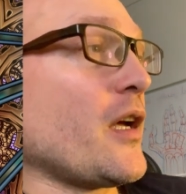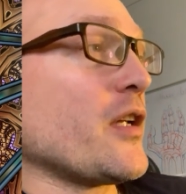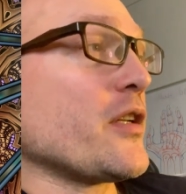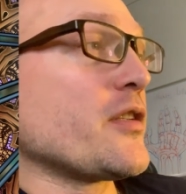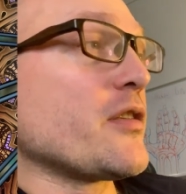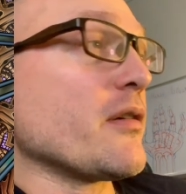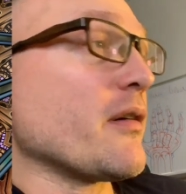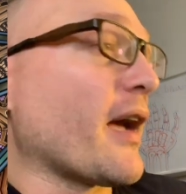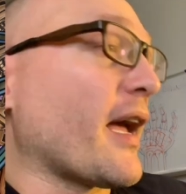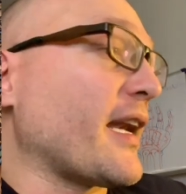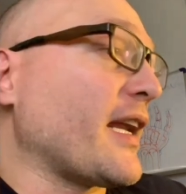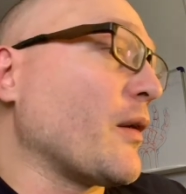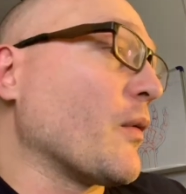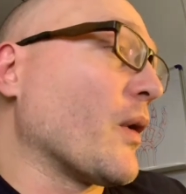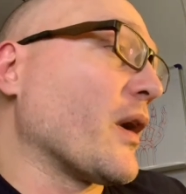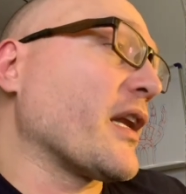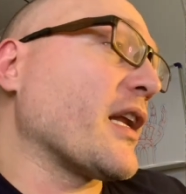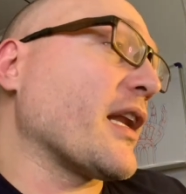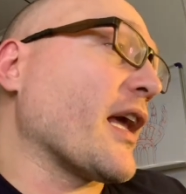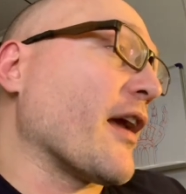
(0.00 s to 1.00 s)
to
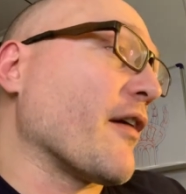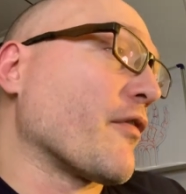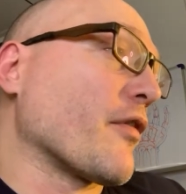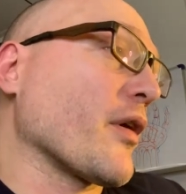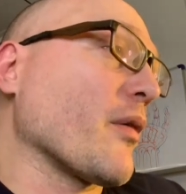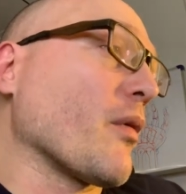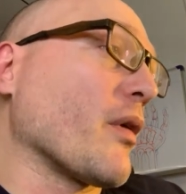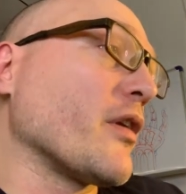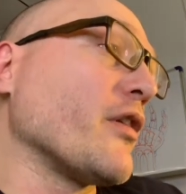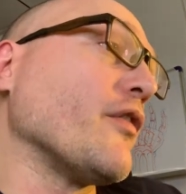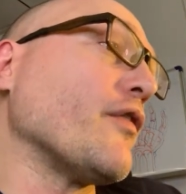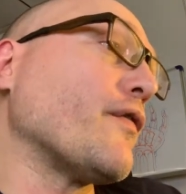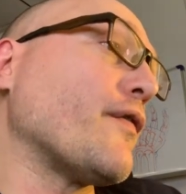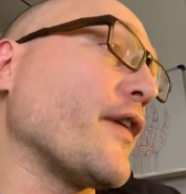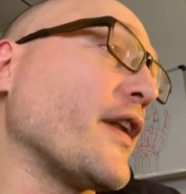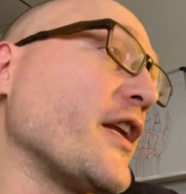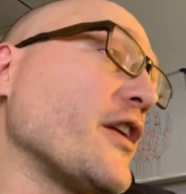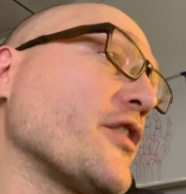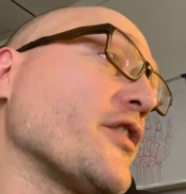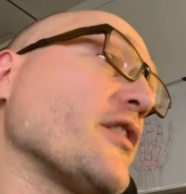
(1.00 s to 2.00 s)
anyone and everyone who
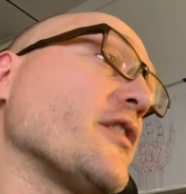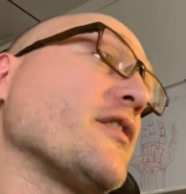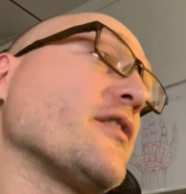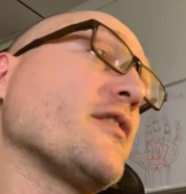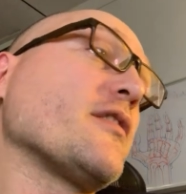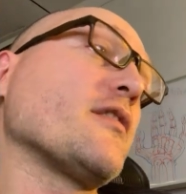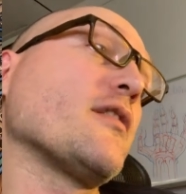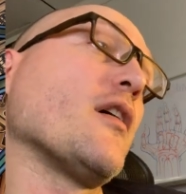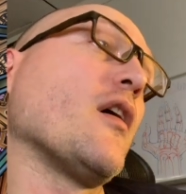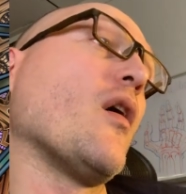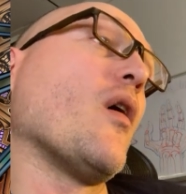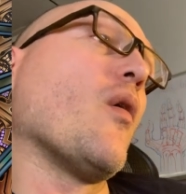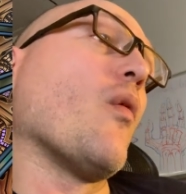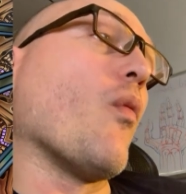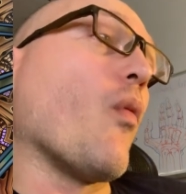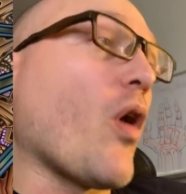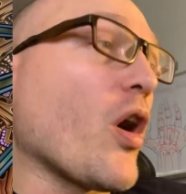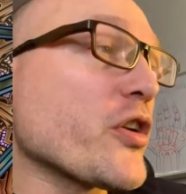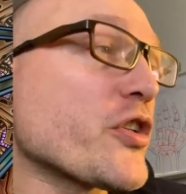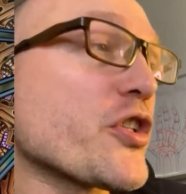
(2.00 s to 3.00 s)
finishes
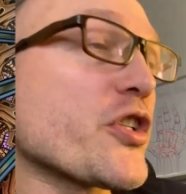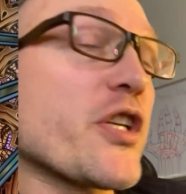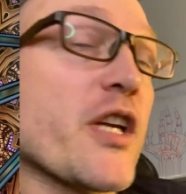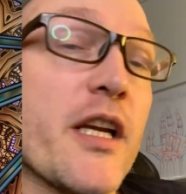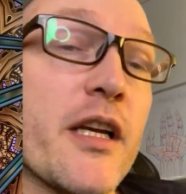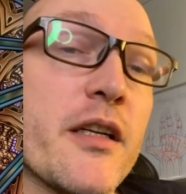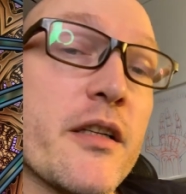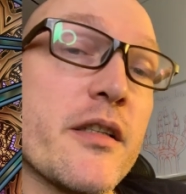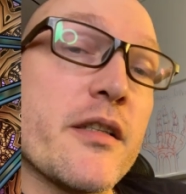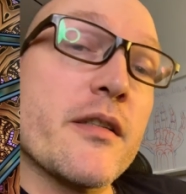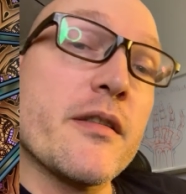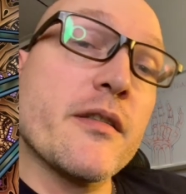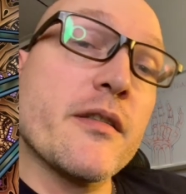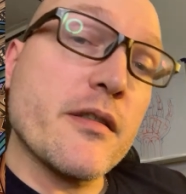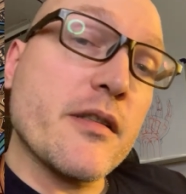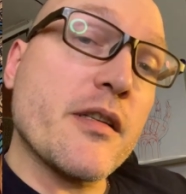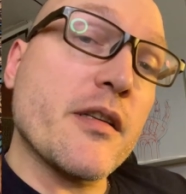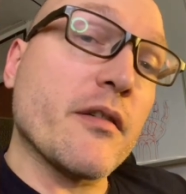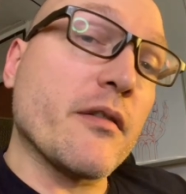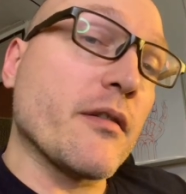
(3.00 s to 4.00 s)
watching
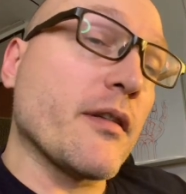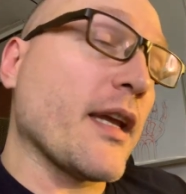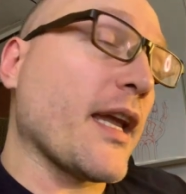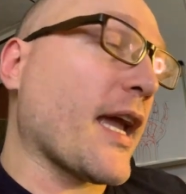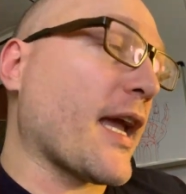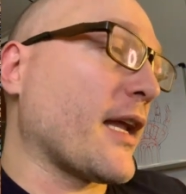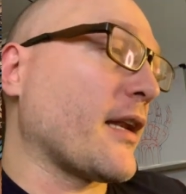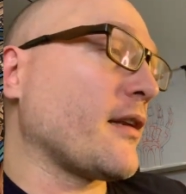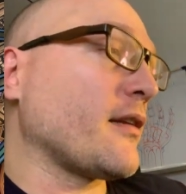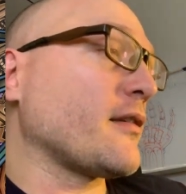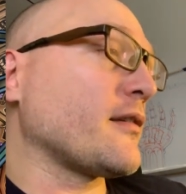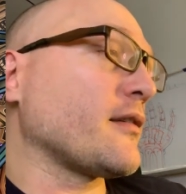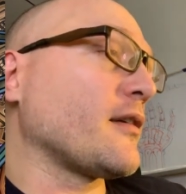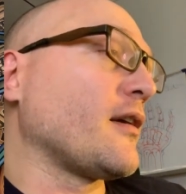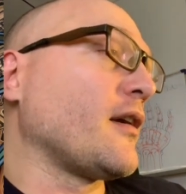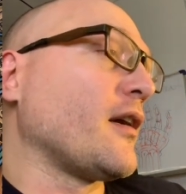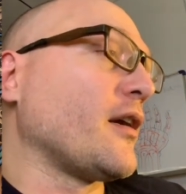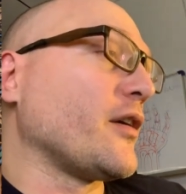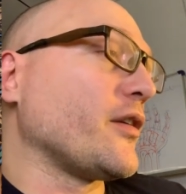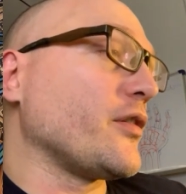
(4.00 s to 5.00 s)
till the end.
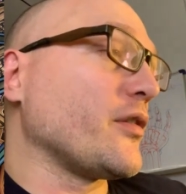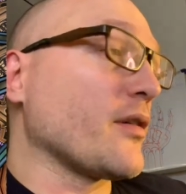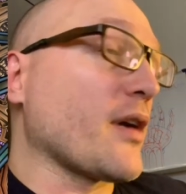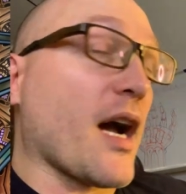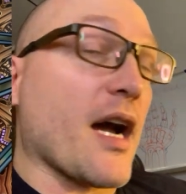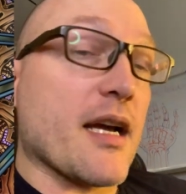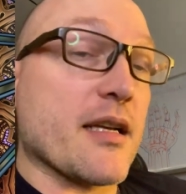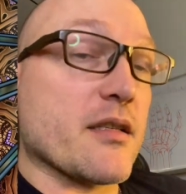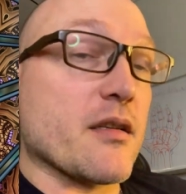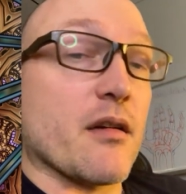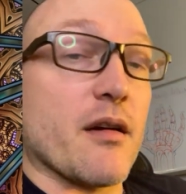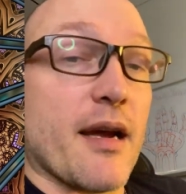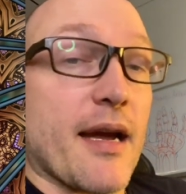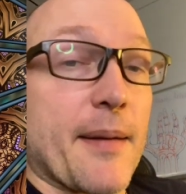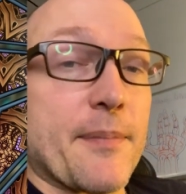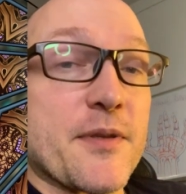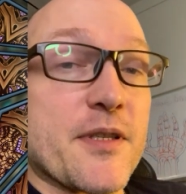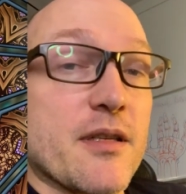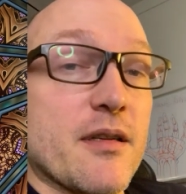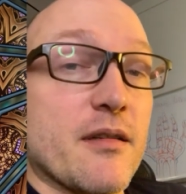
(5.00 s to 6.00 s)
You guys are
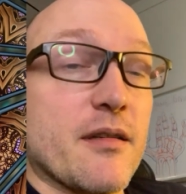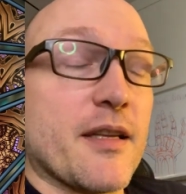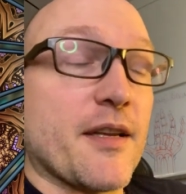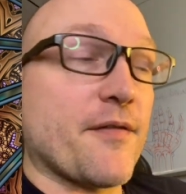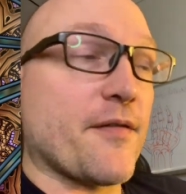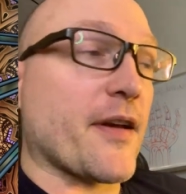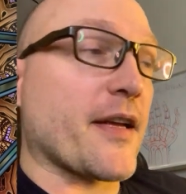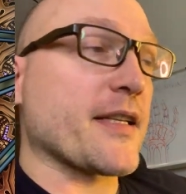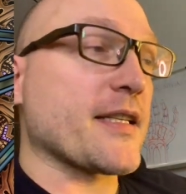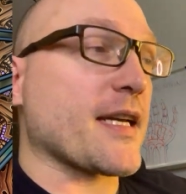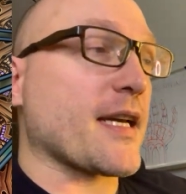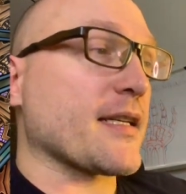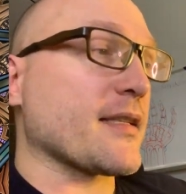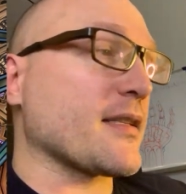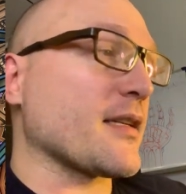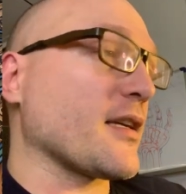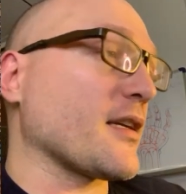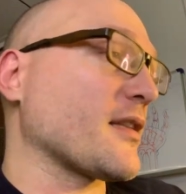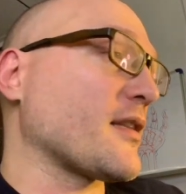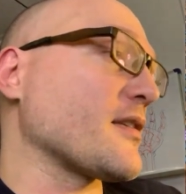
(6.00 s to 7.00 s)
absolutely
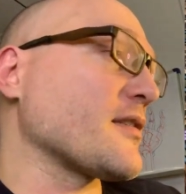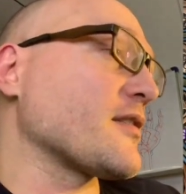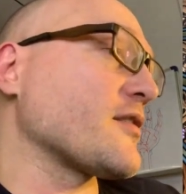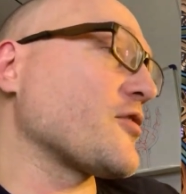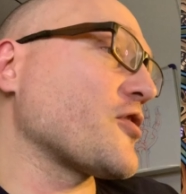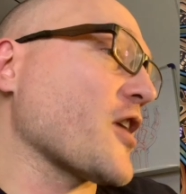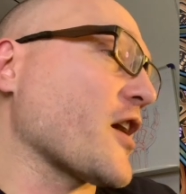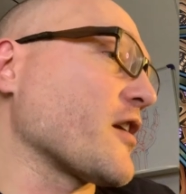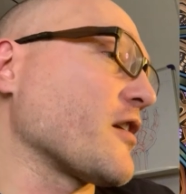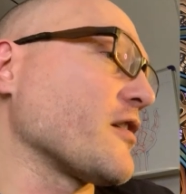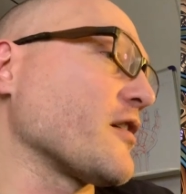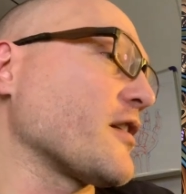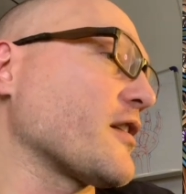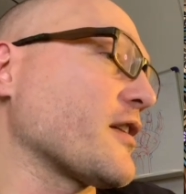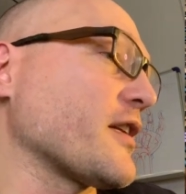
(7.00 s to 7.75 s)
fantastic. This channel